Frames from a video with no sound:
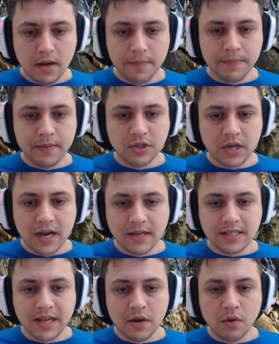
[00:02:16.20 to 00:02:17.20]
which I
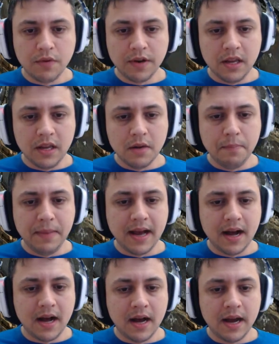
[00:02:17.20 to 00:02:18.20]
stand over here
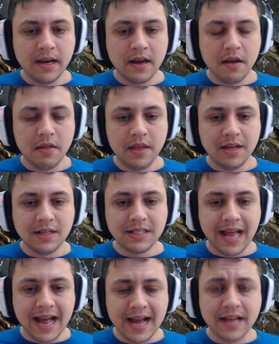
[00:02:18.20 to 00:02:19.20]
behind this
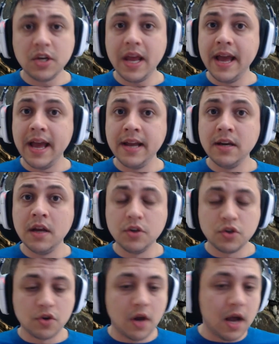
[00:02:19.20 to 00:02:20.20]
hatch and
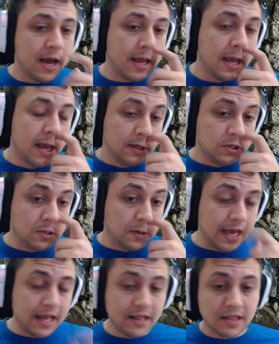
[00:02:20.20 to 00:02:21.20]
try to
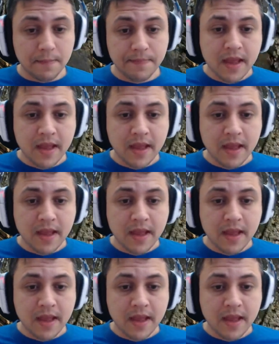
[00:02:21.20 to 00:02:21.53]
hit them.